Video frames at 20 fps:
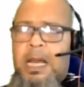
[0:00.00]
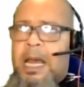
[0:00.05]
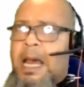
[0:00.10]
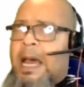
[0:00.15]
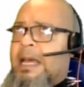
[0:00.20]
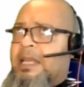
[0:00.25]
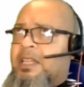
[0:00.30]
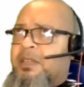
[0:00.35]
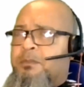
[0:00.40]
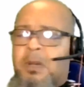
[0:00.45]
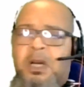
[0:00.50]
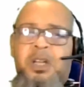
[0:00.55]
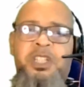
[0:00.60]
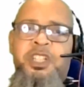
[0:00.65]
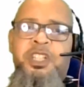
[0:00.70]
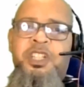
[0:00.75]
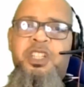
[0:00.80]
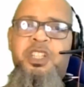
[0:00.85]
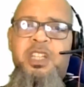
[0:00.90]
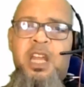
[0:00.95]
as
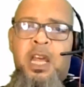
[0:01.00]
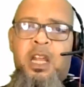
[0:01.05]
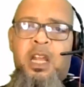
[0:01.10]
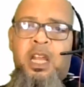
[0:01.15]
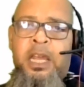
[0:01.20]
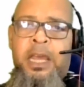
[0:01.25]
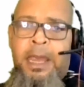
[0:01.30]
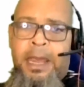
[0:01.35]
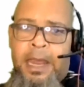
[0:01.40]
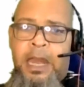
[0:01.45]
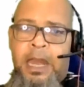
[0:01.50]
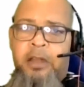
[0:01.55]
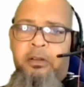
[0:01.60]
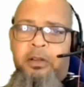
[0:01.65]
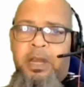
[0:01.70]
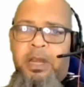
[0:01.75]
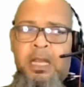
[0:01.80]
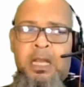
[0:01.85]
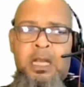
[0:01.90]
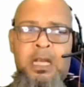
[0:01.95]
much as
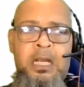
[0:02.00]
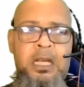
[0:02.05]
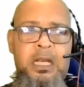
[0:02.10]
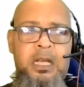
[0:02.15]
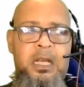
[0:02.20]
caring